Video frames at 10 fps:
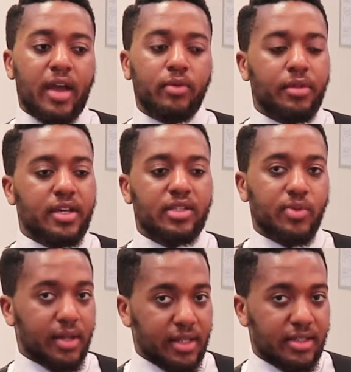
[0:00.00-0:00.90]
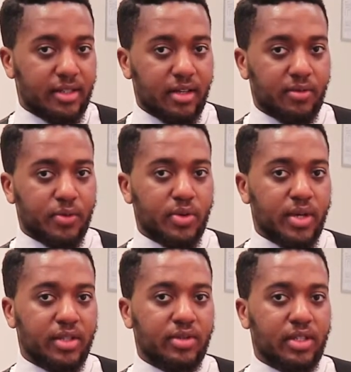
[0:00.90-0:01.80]
don't think it's realistic for you
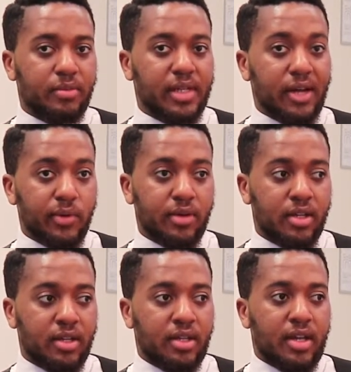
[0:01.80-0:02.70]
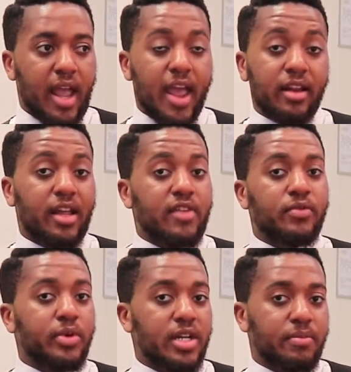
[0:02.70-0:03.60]
guys to come down. And I've
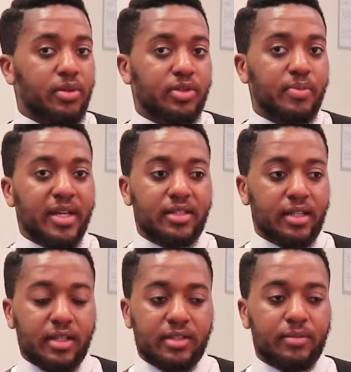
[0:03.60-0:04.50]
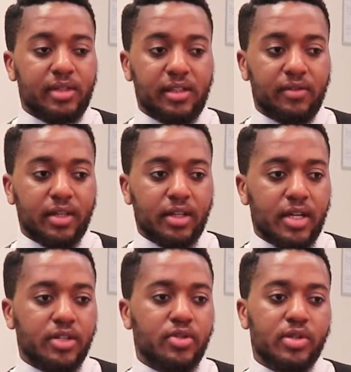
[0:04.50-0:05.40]
already booked my tickets. I'm leaving the
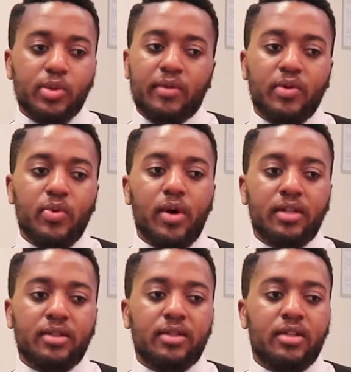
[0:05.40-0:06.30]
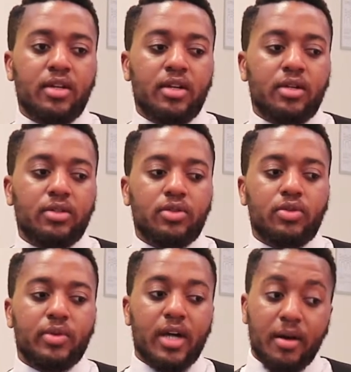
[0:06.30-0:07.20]
country. So if you want
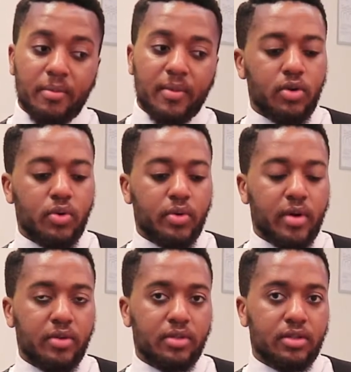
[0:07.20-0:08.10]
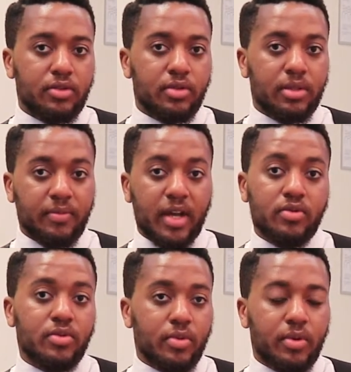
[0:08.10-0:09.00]
to go around to some
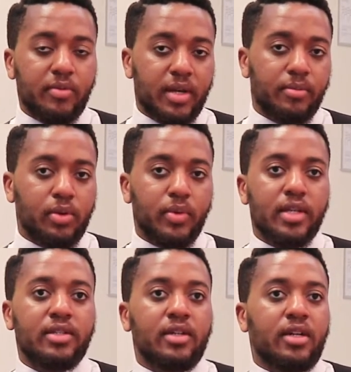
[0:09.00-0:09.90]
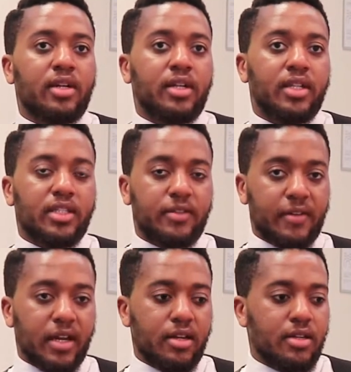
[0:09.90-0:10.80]
factories with one of my employees, that's
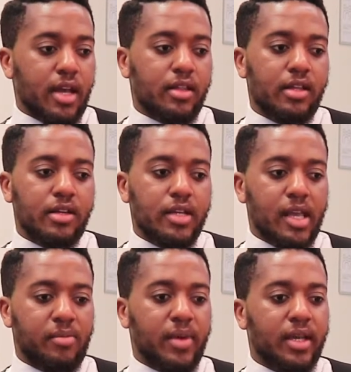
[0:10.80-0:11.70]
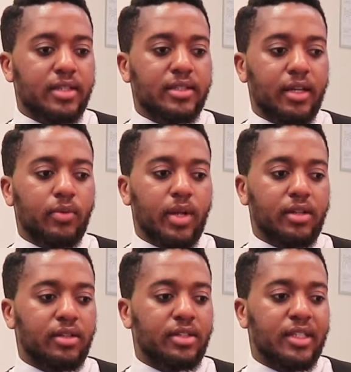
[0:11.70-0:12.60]
fine. And then he came back and said,
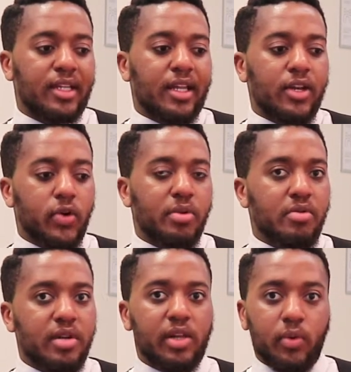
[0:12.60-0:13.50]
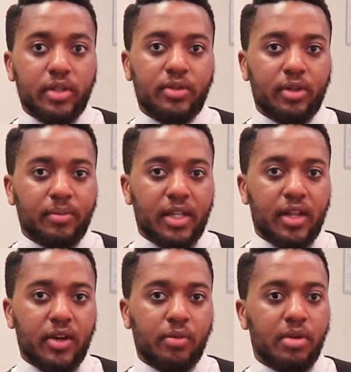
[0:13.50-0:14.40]
well, no, we really want you to be
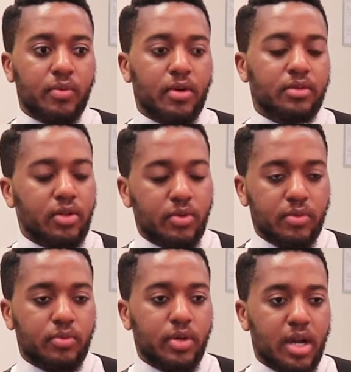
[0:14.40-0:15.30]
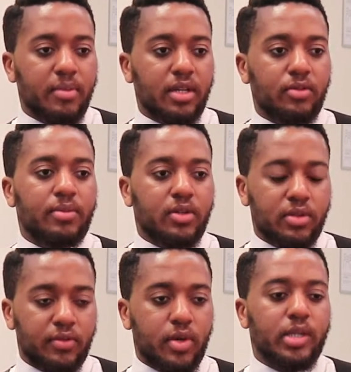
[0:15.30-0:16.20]
there. We're coming
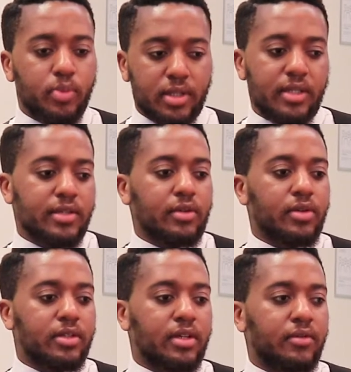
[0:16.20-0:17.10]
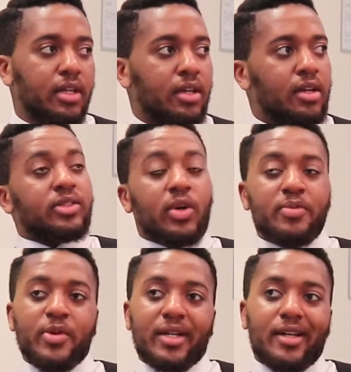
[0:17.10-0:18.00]
because of your expertise and all that stuff. So
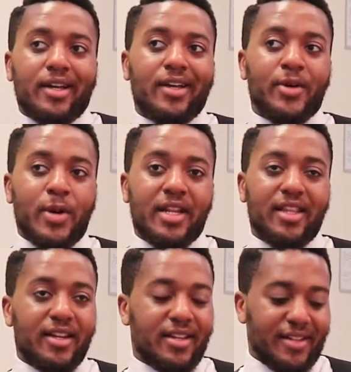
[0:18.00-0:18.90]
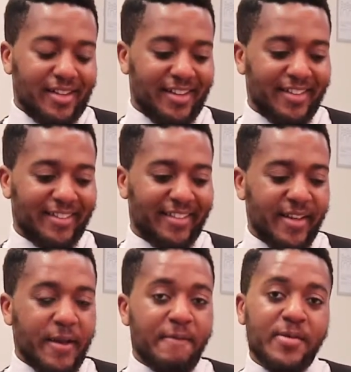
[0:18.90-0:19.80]
I'm going, all right, then
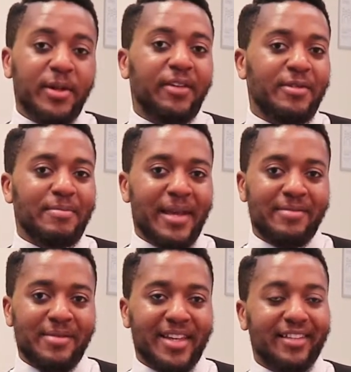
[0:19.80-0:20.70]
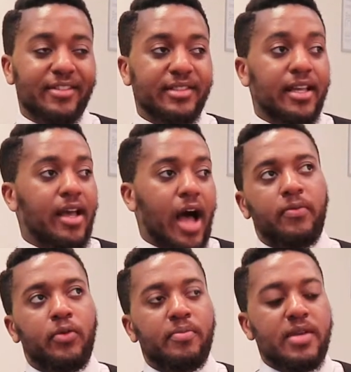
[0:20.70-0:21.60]
you're gonna have to pay me, man. Because
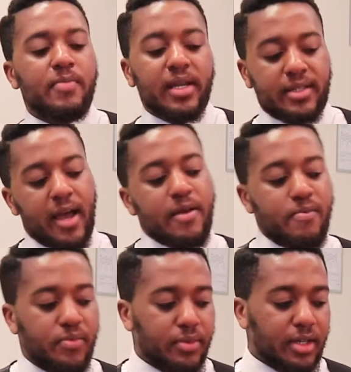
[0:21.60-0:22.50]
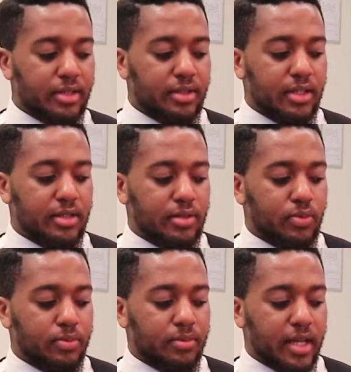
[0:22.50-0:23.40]
for me, my time is
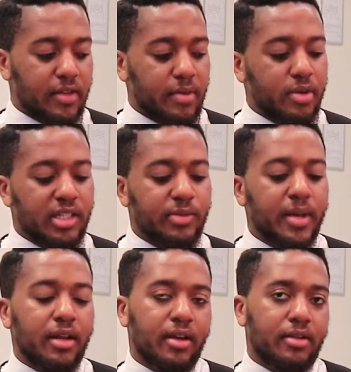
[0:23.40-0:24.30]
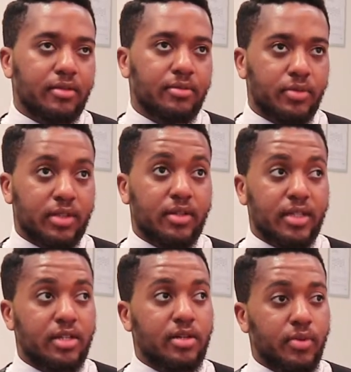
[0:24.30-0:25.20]
like, if I'm gonna spend
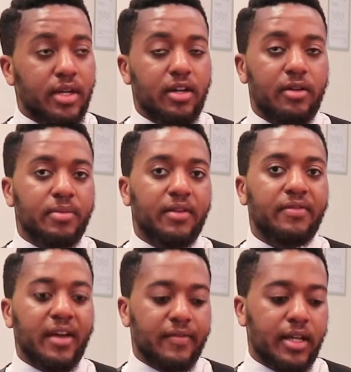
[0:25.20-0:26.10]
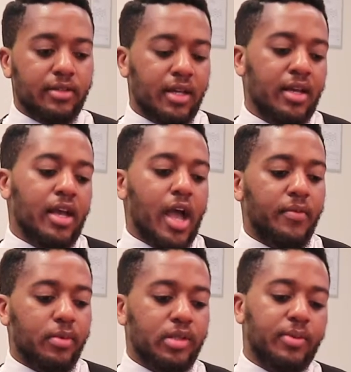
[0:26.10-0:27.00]
essentially what ended up being 5 days,
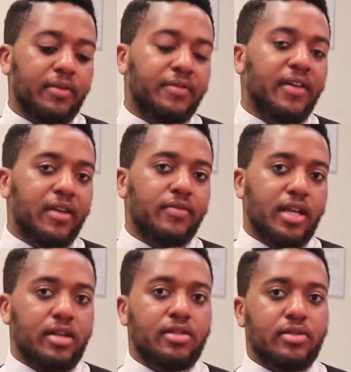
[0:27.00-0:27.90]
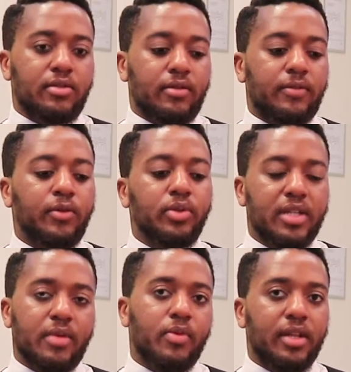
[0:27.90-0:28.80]
I'm gonna spend 5 days full
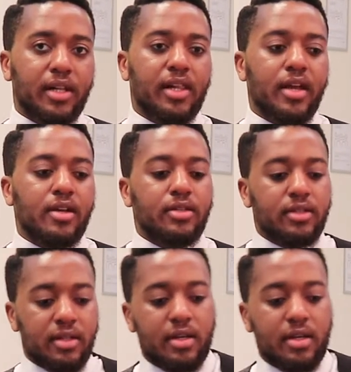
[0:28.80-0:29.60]
time with a client